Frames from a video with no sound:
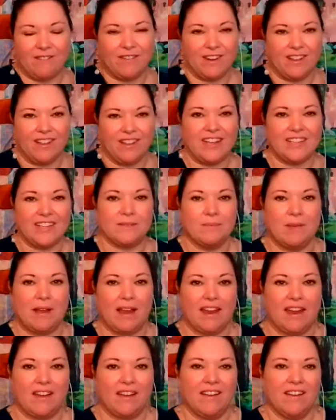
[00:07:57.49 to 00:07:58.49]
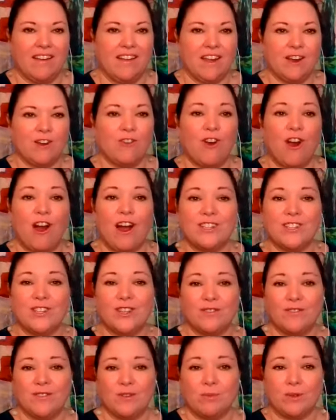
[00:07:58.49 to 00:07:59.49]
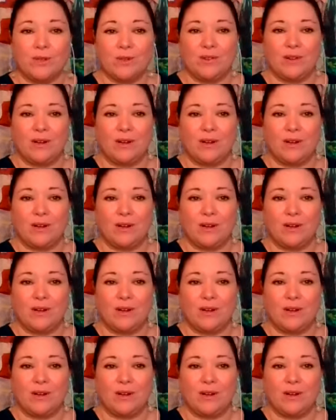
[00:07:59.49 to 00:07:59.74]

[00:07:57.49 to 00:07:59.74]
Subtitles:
I realized my crossover